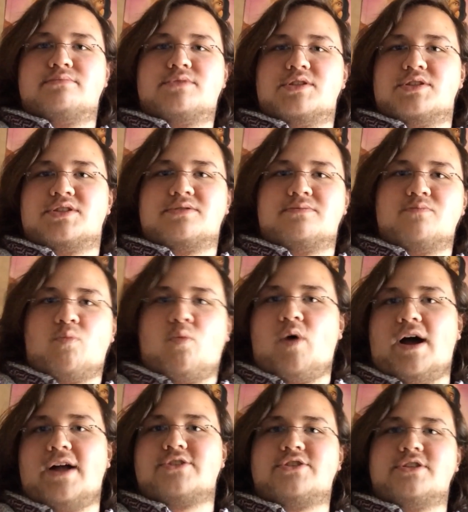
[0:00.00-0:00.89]
Just
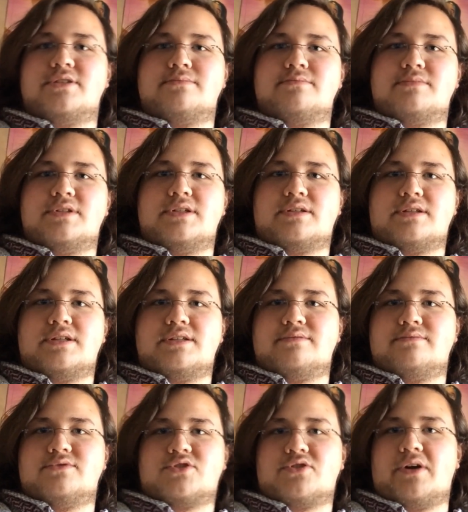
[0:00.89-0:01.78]
watch it
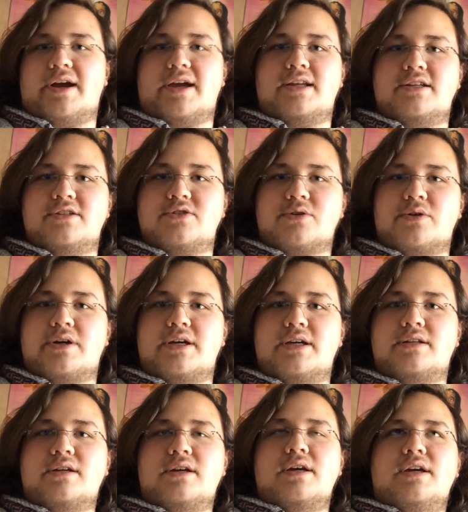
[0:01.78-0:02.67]
and try and enjoy
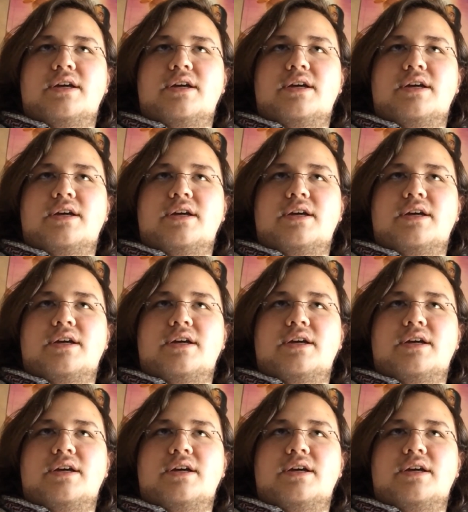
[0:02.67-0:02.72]
it.